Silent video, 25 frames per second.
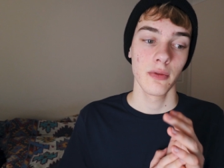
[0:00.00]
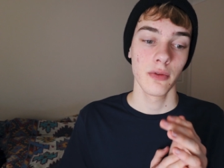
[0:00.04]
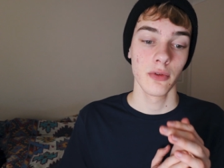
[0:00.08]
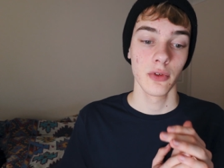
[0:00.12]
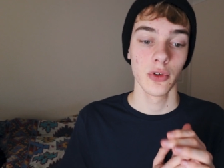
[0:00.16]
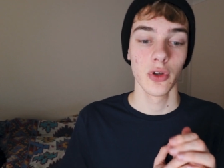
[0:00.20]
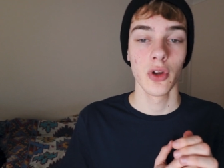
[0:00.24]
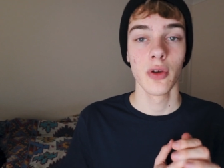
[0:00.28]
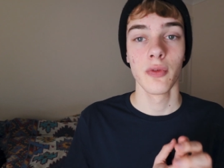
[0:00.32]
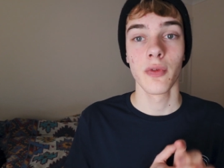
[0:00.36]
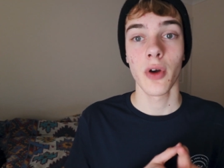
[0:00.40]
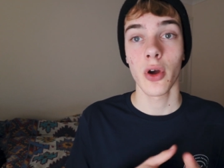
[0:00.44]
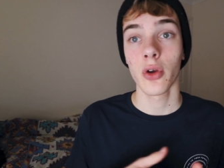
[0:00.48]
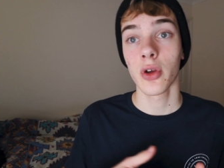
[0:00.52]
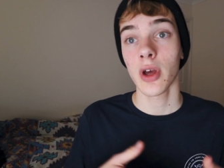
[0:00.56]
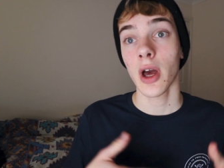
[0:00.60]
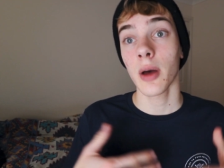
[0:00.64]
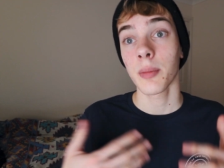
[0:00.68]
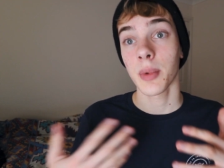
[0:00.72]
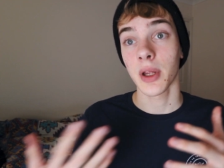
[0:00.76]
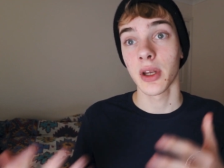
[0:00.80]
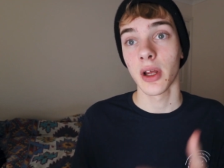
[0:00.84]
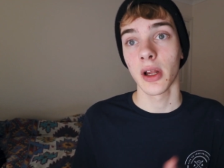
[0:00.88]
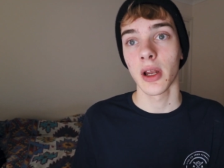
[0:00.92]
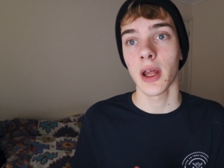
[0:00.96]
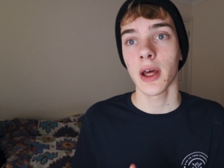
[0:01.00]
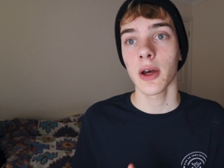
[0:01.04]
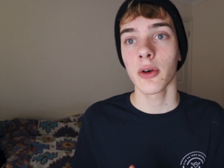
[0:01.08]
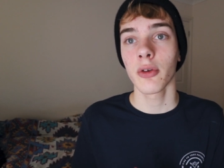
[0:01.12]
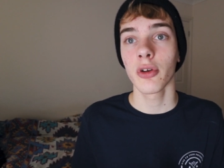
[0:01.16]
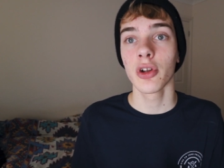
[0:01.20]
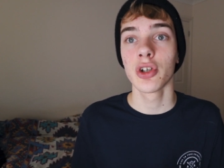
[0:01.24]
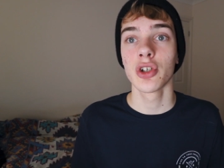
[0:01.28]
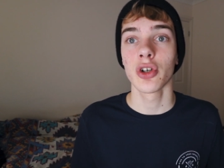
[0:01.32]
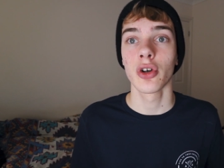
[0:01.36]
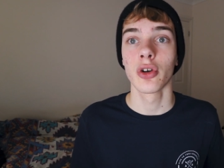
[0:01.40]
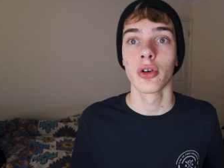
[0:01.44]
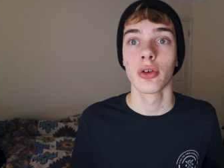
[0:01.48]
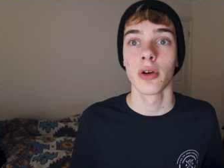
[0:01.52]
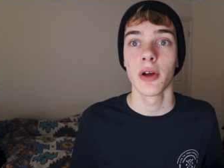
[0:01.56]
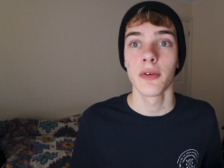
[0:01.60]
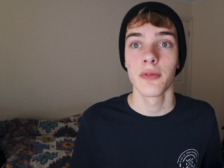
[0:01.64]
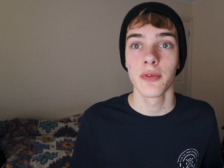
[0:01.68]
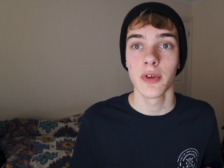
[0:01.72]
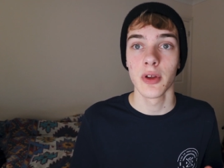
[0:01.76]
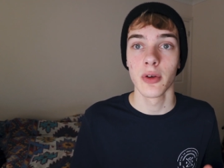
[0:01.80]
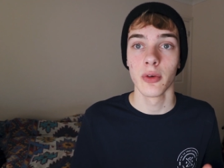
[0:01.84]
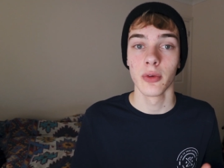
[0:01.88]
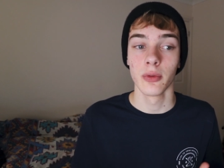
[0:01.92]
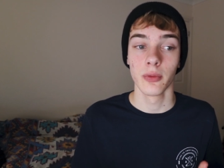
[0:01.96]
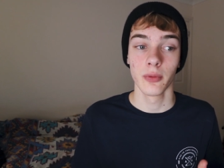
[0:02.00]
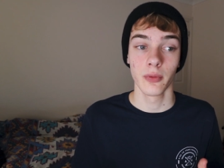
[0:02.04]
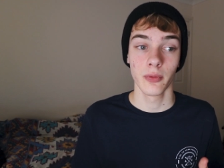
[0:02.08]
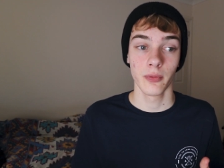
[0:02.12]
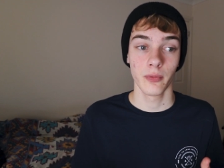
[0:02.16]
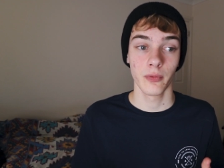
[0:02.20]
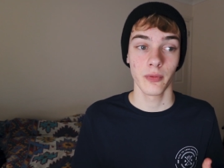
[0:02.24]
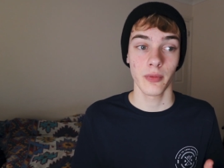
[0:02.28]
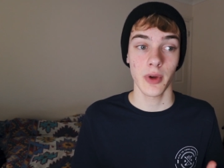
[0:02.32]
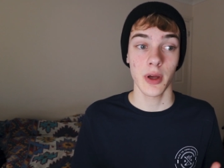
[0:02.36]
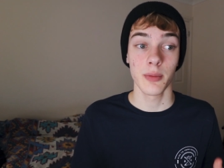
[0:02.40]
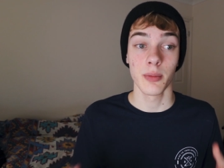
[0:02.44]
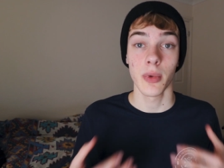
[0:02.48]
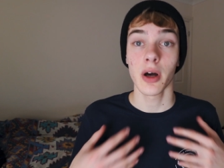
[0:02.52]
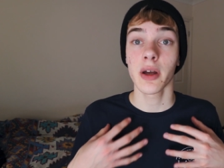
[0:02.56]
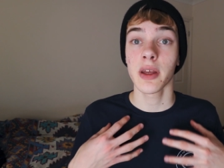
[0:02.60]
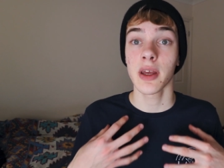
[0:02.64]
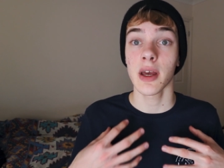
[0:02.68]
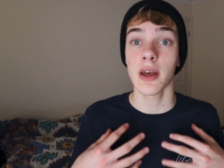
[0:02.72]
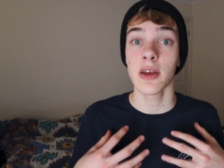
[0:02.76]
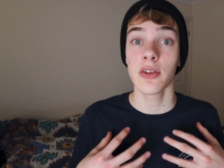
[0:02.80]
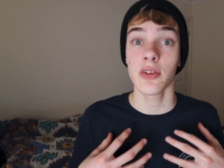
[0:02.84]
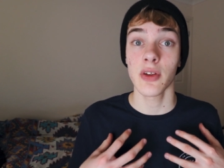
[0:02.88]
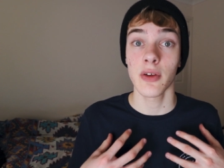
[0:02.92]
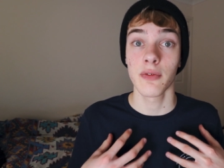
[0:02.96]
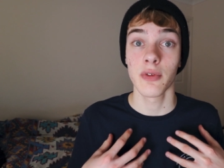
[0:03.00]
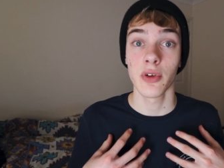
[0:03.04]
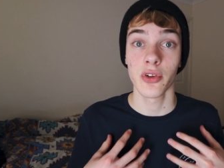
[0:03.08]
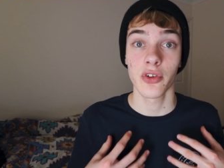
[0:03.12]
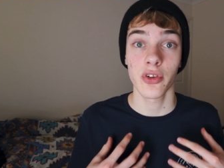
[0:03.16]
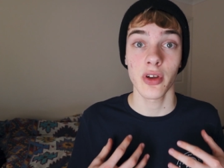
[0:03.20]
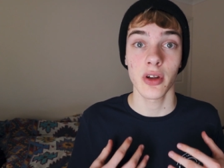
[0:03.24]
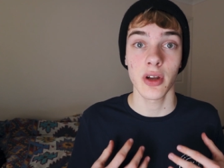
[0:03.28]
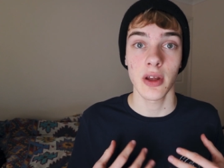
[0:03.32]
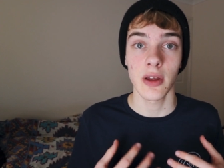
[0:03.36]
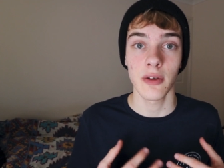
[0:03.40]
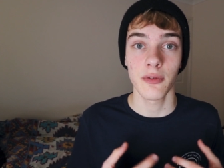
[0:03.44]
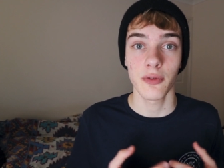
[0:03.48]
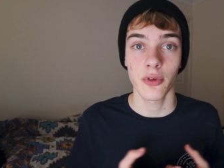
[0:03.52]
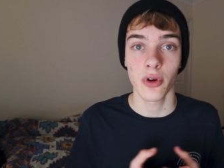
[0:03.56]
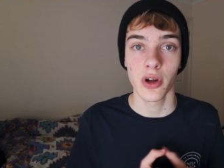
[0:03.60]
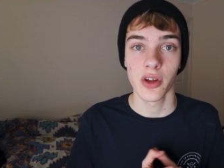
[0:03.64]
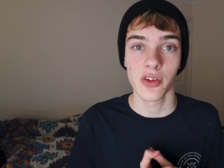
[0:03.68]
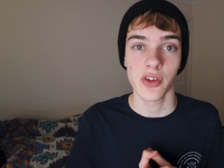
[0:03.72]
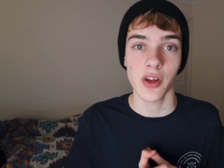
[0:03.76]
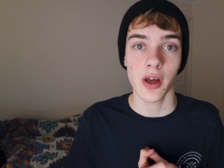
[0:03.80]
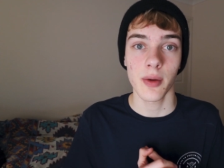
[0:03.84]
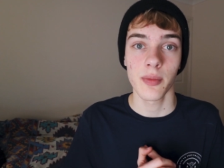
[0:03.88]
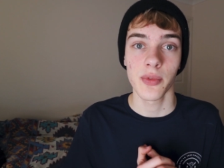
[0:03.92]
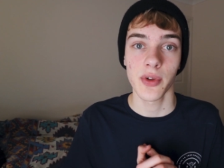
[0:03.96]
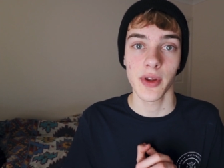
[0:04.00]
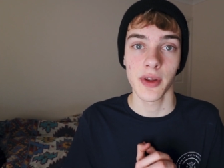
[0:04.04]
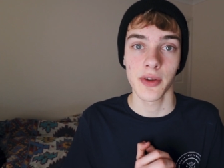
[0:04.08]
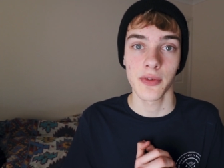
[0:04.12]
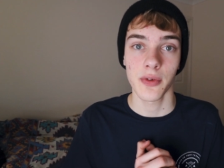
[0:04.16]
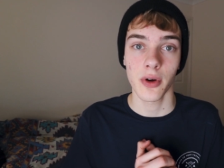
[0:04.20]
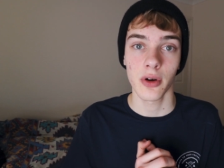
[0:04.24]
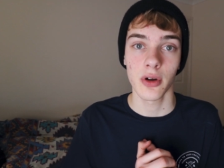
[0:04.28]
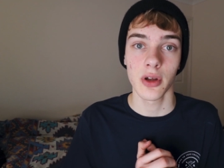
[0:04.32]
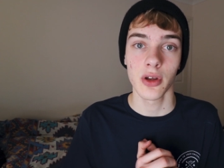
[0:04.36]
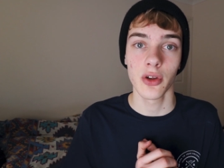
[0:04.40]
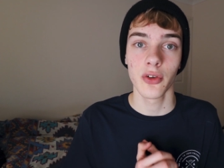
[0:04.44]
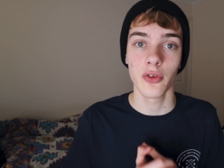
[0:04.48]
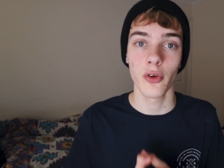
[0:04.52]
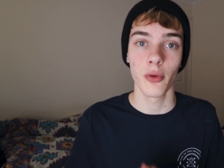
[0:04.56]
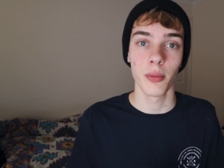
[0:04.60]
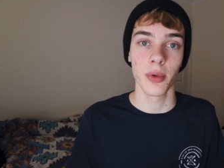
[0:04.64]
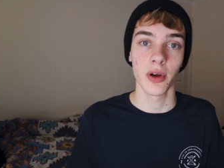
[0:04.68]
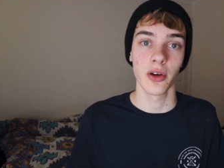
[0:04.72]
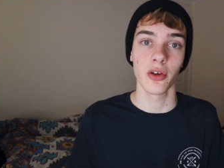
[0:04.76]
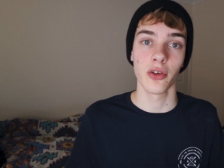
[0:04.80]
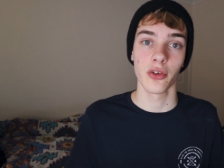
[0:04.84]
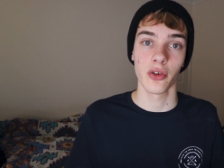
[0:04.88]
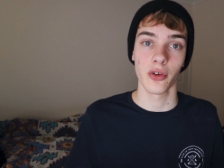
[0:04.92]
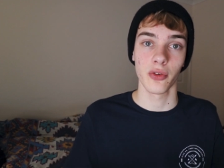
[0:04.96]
new vocab in a language, or if you, in my case, if you're studying for exams, it is very useful because